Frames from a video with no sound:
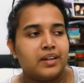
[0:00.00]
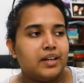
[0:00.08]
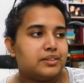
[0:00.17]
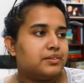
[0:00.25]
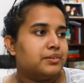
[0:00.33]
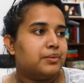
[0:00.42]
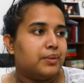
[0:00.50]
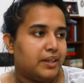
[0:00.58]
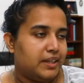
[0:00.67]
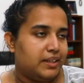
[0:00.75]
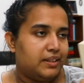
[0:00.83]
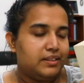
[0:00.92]
I don't know
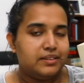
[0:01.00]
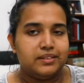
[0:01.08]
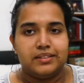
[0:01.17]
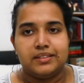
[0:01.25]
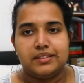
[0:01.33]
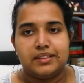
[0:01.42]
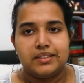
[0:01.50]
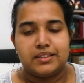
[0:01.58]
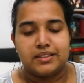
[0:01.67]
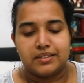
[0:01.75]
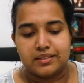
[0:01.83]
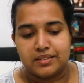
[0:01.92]
why.
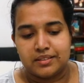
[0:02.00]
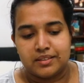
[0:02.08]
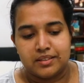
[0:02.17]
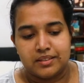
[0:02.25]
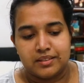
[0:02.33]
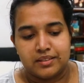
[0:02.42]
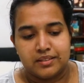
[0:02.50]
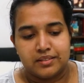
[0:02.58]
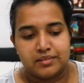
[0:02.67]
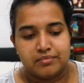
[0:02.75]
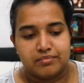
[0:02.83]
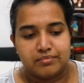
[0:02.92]
It's just
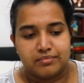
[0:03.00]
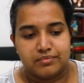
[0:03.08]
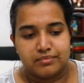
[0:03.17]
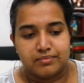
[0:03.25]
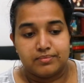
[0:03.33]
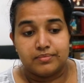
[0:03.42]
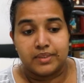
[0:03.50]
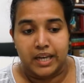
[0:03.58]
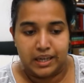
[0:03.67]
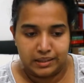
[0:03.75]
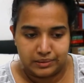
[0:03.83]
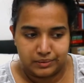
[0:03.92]

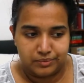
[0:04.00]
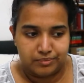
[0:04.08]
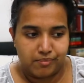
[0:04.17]
now